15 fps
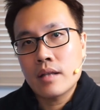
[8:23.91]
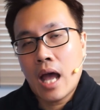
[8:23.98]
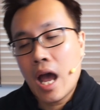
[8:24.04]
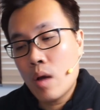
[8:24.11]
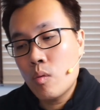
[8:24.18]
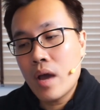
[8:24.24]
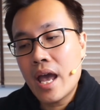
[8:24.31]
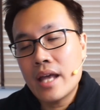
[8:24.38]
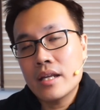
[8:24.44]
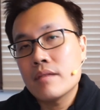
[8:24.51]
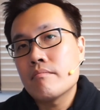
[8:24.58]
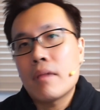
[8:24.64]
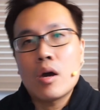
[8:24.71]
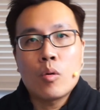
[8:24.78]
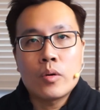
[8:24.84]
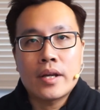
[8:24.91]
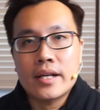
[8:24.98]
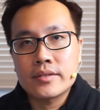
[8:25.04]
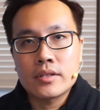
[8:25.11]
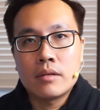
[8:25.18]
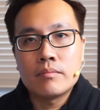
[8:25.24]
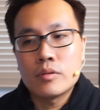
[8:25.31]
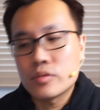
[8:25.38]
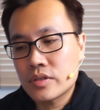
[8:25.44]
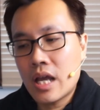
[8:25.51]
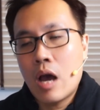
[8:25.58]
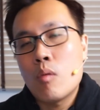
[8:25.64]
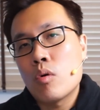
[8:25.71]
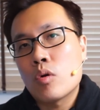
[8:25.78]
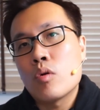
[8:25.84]
I will add in my own examples.
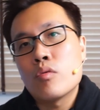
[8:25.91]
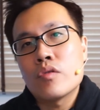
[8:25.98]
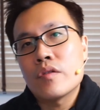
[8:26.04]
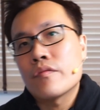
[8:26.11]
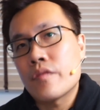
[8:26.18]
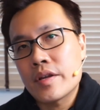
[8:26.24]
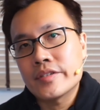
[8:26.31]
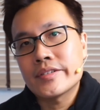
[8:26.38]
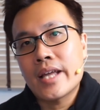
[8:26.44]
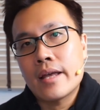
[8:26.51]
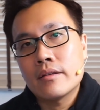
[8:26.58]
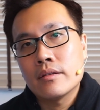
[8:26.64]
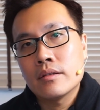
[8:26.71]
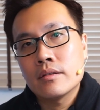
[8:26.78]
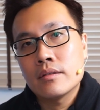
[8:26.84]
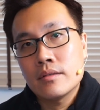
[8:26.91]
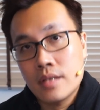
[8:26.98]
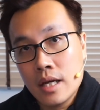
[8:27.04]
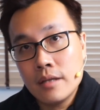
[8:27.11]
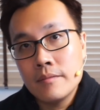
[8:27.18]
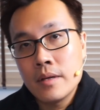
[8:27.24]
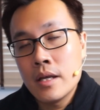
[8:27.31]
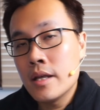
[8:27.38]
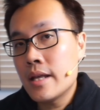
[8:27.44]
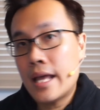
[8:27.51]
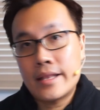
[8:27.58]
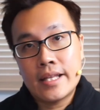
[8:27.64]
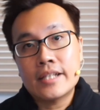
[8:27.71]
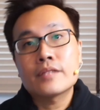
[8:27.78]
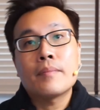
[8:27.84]
I will go rephrase that. Yeah?
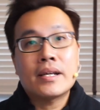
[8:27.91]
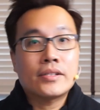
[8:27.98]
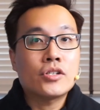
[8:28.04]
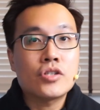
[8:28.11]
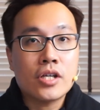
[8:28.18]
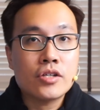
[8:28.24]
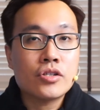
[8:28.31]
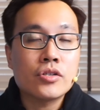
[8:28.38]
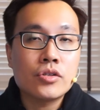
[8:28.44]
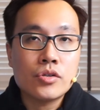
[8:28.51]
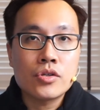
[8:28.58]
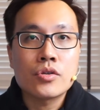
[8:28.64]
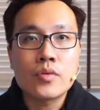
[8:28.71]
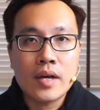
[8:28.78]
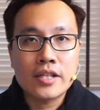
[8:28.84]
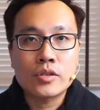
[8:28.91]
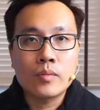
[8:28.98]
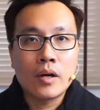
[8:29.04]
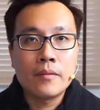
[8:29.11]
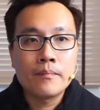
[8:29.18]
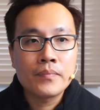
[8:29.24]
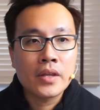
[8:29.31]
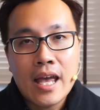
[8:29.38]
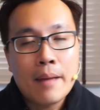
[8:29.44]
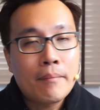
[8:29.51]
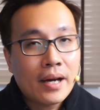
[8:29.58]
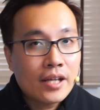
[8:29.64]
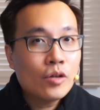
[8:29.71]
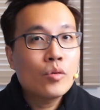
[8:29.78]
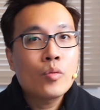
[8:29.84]
And that's my suggestion to you as well. And
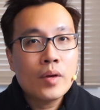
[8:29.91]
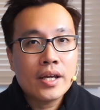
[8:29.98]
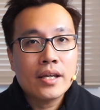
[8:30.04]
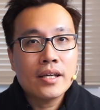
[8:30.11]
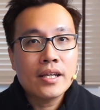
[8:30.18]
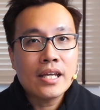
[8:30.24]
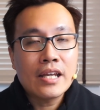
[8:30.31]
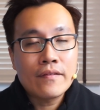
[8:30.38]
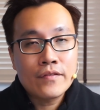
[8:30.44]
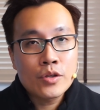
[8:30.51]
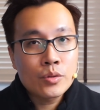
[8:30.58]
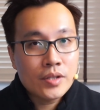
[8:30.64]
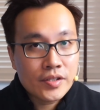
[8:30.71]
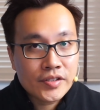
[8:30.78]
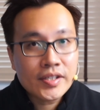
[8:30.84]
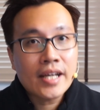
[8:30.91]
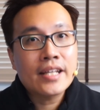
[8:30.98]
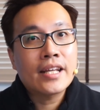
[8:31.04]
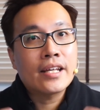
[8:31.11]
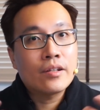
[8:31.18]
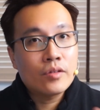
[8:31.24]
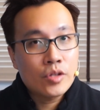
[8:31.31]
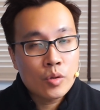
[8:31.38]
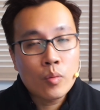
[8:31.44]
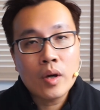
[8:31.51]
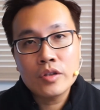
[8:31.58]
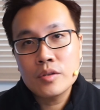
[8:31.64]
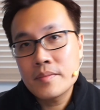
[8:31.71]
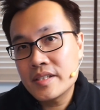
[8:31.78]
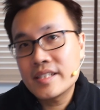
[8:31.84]
by the way, if you decide that you
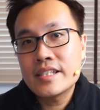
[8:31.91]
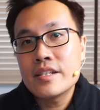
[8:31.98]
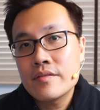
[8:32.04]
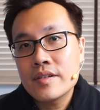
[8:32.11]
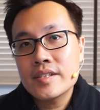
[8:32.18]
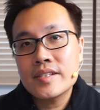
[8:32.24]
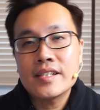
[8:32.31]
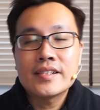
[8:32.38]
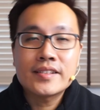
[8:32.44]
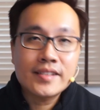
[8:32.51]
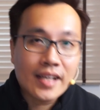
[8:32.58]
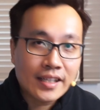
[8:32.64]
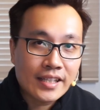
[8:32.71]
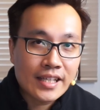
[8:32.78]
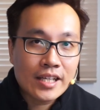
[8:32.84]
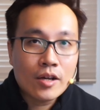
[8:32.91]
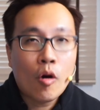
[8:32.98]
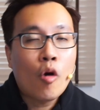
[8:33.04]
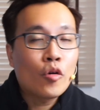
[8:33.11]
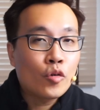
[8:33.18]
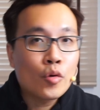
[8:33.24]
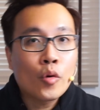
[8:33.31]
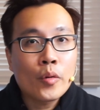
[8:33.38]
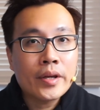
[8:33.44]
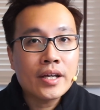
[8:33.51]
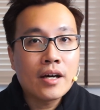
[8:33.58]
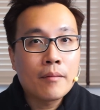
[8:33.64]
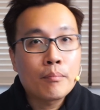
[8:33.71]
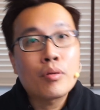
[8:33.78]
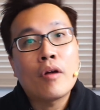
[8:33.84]
want to be serious in starting or
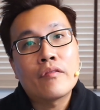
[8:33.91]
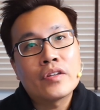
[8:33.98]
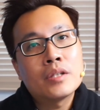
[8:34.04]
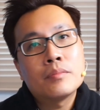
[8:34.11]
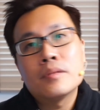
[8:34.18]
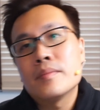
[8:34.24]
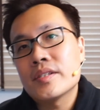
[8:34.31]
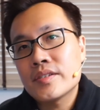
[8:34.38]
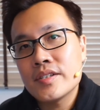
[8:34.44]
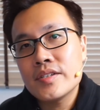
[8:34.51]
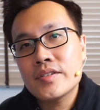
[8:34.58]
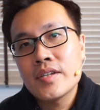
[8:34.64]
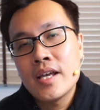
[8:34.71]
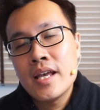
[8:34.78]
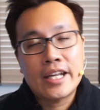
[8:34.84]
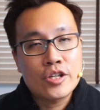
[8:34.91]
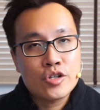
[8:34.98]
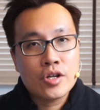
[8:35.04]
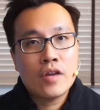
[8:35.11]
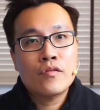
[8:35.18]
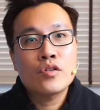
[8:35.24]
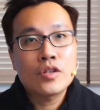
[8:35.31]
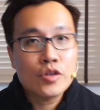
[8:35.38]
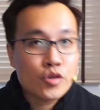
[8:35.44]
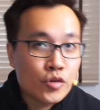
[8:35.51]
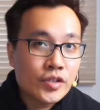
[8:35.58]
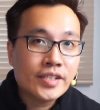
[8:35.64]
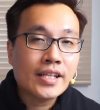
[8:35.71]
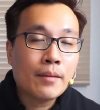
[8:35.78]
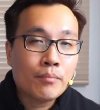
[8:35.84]
growing a profitable business, I can share with you the
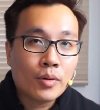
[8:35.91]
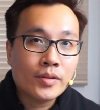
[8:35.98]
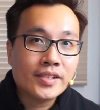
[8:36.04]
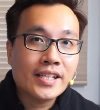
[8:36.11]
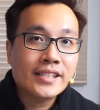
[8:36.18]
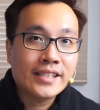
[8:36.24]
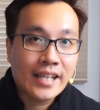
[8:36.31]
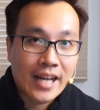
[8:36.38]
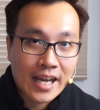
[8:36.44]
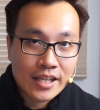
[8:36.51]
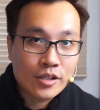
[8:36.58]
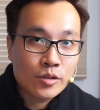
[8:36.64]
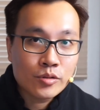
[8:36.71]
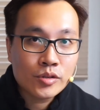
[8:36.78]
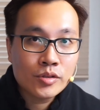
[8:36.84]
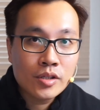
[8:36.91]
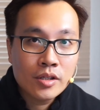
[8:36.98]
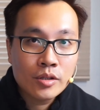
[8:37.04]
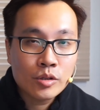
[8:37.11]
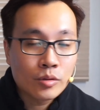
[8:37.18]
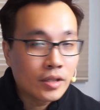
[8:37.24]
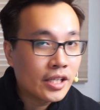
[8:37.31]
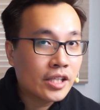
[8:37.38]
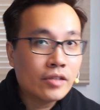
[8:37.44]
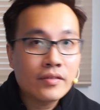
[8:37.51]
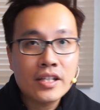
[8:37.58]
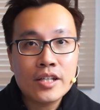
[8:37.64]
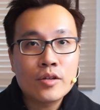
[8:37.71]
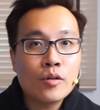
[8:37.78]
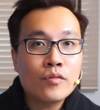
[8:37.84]
3-step process that I use to
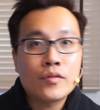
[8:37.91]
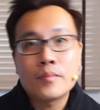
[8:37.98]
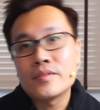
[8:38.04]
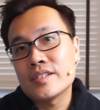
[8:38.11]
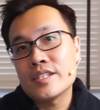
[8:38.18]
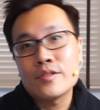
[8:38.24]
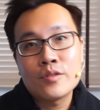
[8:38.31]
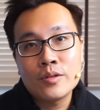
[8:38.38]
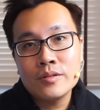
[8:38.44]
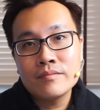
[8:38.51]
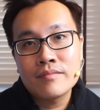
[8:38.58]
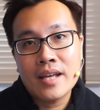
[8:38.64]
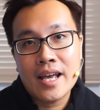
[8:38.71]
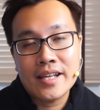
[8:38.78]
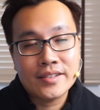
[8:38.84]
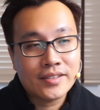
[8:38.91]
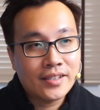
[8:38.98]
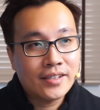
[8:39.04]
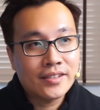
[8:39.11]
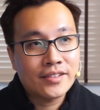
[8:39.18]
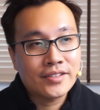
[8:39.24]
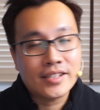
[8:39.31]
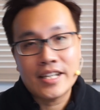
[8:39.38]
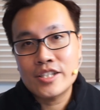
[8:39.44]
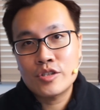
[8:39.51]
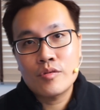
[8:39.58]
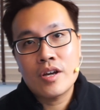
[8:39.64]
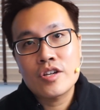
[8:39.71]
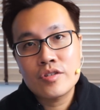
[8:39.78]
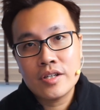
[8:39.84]
literally go from zero as a science
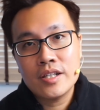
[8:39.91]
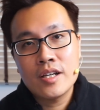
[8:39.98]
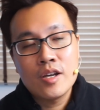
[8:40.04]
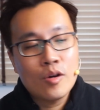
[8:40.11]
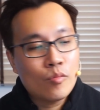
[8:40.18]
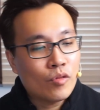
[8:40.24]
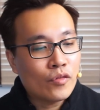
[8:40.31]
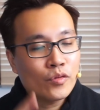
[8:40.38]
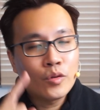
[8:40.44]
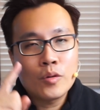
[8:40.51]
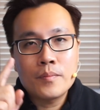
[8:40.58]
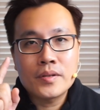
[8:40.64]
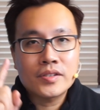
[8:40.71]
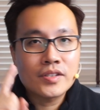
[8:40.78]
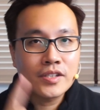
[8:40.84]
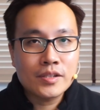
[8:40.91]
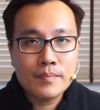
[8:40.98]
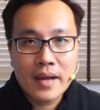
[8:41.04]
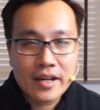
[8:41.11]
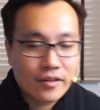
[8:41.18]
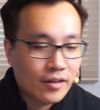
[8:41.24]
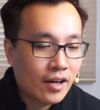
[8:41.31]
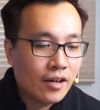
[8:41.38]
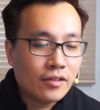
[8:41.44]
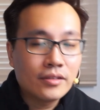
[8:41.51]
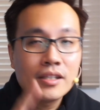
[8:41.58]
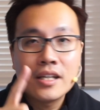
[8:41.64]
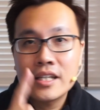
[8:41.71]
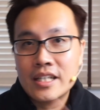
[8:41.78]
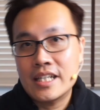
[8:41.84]
graduate with no business
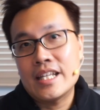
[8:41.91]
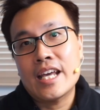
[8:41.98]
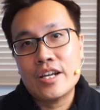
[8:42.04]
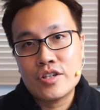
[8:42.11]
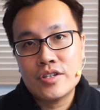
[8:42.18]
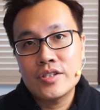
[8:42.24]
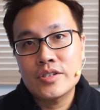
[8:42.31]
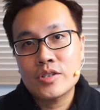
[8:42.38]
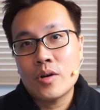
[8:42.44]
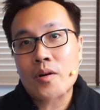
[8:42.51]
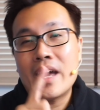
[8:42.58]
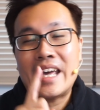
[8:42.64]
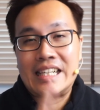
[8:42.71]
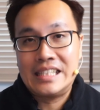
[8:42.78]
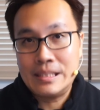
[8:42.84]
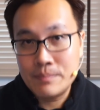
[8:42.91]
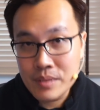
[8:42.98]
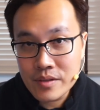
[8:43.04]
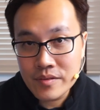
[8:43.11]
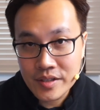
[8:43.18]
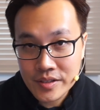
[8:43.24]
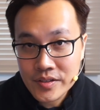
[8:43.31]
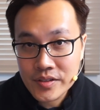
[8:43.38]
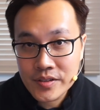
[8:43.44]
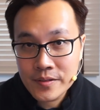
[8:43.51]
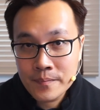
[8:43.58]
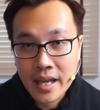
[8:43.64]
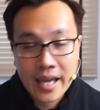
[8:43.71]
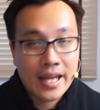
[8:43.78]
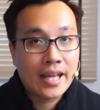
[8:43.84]
background, connections, or experience.
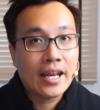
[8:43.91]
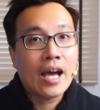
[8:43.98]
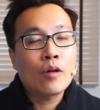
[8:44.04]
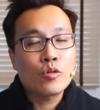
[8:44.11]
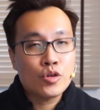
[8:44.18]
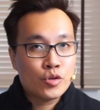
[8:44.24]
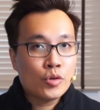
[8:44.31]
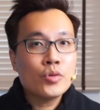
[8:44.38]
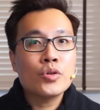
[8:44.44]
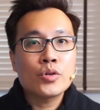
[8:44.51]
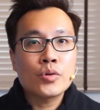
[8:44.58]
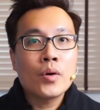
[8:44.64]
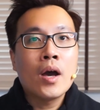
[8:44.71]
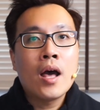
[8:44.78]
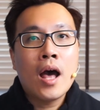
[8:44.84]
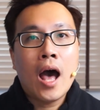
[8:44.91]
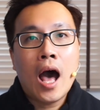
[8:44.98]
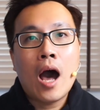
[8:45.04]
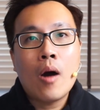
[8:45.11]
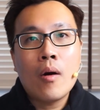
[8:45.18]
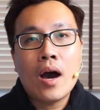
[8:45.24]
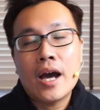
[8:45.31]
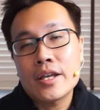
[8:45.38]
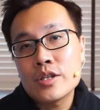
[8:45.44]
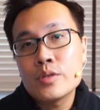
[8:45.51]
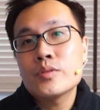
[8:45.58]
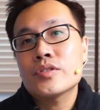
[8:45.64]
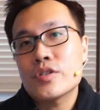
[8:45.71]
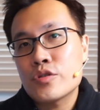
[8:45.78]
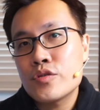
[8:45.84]
And I will show you how I
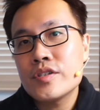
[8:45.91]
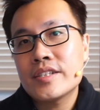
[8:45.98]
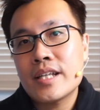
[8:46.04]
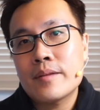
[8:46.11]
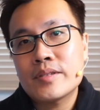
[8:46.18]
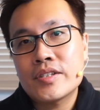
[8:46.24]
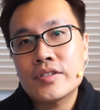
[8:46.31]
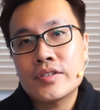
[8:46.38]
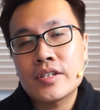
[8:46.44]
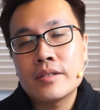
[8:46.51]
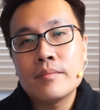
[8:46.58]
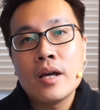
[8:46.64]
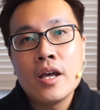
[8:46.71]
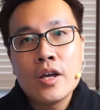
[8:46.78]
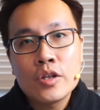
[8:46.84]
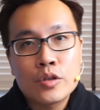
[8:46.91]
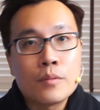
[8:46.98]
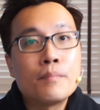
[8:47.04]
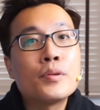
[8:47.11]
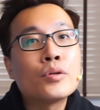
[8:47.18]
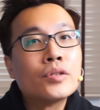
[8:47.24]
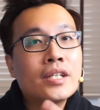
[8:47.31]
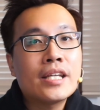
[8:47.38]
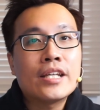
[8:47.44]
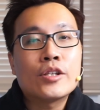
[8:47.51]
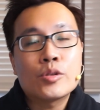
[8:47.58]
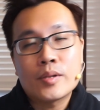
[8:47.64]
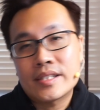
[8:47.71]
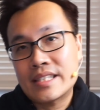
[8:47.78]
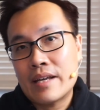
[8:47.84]
use a 3-step system to build it
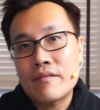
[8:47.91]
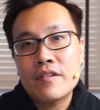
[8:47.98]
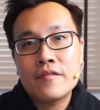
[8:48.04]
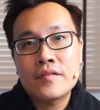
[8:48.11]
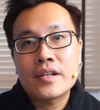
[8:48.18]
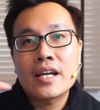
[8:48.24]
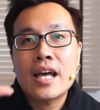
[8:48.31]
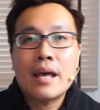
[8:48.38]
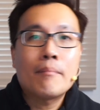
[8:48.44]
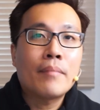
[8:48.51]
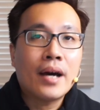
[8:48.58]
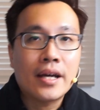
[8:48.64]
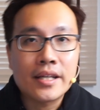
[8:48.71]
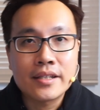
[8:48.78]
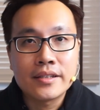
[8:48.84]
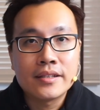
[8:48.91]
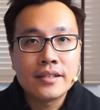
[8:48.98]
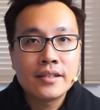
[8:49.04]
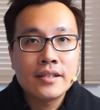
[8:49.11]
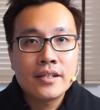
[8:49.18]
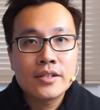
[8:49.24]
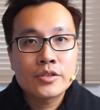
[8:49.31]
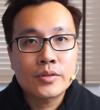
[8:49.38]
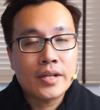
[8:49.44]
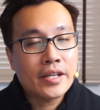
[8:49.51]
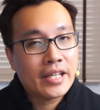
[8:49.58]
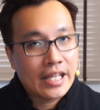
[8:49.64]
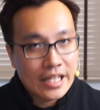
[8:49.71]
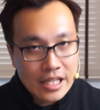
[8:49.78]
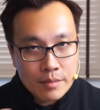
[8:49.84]
into a 7-figure empire so that
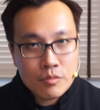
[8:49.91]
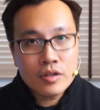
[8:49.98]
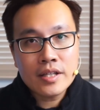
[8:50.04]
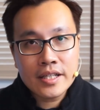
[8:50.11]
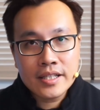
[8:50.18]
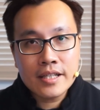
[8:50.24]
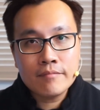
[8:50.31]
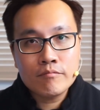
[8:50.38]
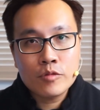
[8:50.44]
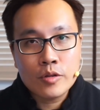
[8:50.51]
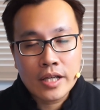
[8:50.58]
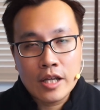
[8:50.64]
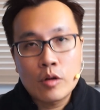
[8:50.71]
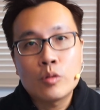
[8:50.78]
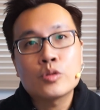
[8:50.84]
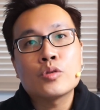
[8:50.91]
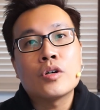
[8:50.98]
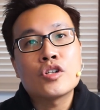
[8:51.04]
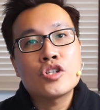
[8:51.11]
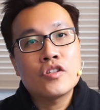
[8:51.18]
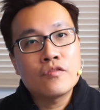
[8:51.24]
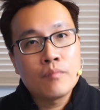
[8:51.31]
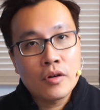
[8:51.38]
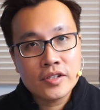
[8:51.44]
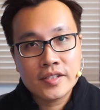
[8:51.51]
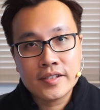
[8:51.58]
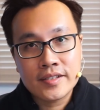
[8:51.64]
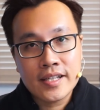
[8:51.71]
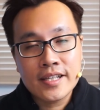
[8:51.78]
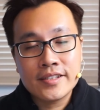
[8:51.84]
you can emulate it. You can also achieve more
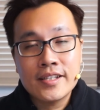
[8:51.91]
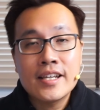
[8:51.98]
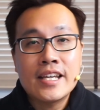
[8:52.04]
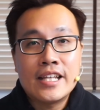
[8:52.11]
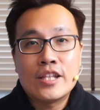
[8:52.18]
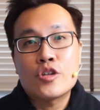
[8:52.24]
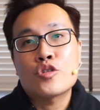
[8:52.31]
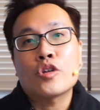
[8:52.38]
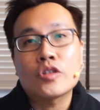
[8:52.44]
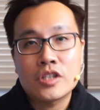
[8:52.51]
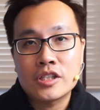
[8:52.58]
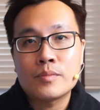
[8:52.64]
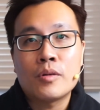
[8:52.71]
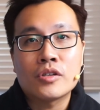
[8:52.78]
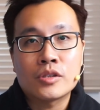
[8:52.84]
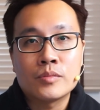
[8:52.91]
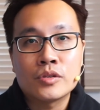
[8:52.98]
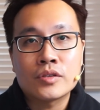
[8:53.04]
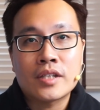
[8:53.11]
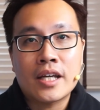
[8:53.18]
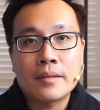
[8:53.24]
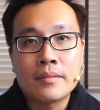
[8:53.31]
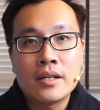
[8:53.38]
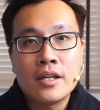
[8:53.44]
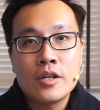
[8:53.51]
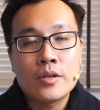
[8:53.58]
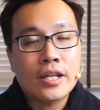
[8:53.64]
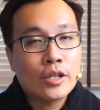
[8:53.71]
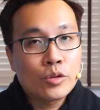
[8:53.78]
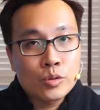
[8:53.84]
success in the shortest possible time.
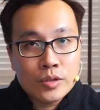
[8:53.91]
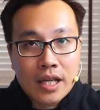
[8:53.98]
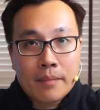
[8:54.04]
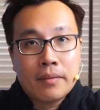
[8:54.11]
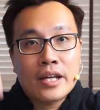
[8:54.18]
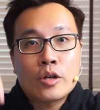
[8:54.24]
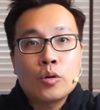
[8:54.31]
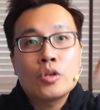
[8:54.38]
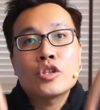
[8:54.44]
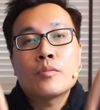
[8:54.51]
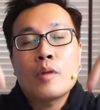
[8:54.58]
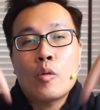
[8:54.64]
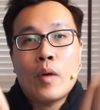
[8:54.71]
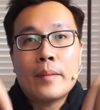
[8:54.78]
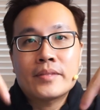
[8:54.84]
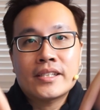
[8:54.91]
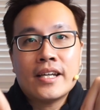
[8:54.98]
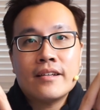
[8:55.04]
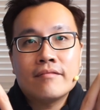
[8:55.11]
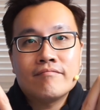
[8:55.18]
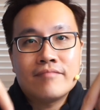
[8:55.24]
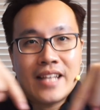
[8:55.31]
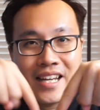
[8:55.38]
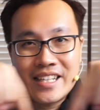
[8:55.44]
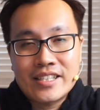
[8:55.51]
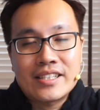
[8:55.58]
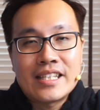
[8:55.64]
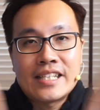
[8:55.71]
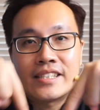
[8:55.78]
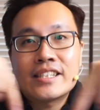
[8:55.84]
You can do that by going to my website that
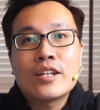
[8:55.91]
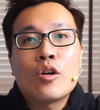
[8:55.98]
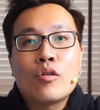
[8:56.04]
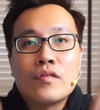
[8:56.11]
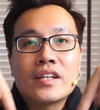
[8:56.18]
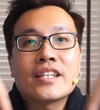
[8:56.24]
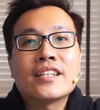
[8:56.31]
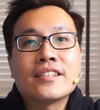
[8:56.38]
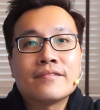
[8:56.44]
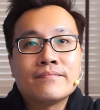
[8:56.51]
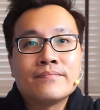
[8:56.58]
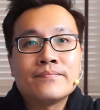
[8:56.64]
is listed over here.